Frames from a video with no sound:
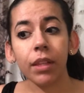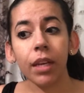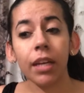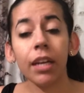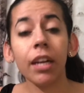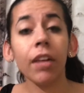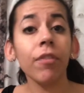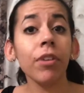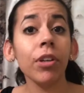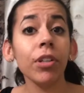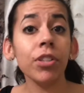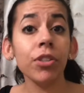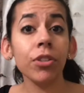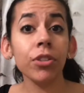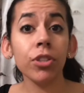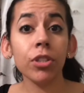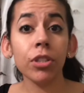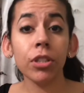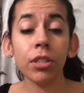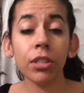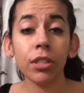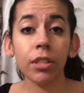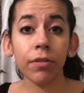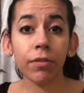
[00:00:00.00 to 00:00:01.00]
And every
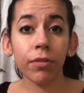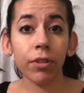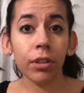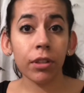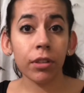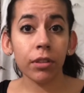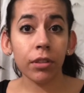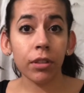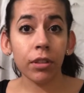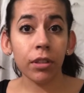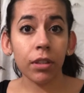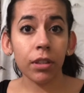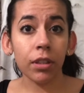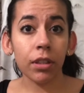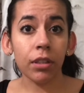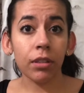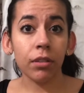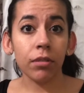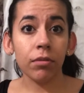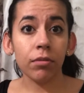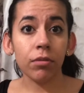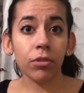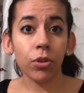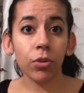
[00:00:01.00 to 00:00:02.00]
surgeon is different
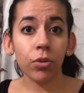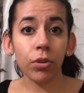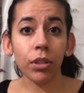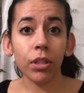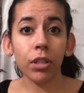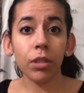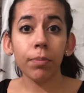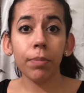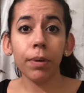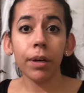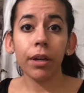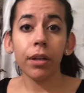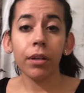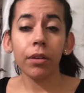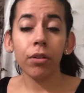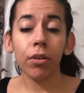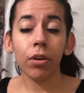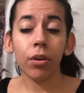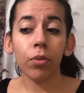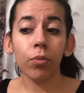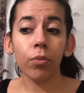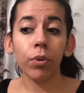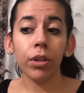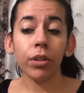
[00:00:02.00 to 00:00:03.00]
and totally depend
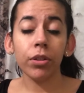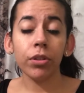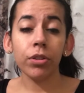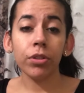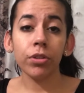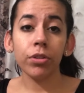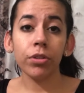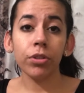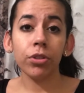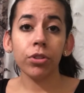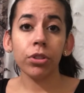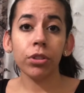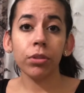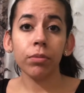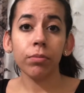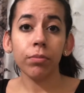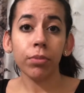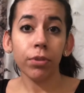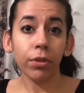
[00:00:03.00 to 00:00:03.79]
on what your surgeon